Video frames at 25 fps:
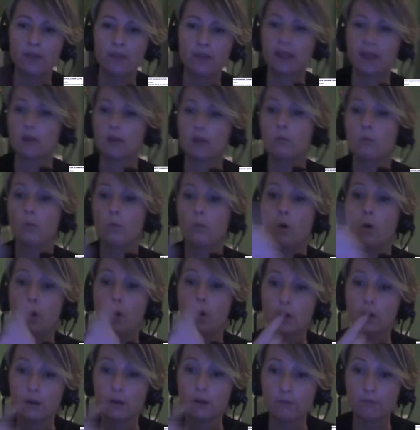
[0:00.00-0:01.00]
They can
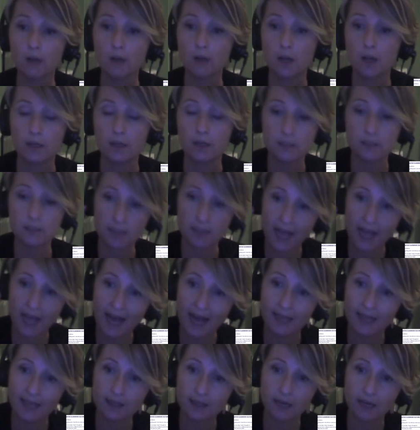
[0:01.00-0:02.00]
walk around and
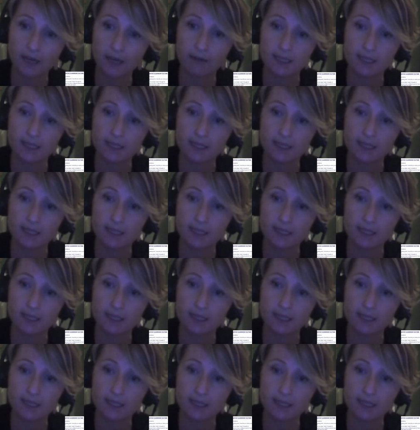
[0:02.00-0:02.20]
add their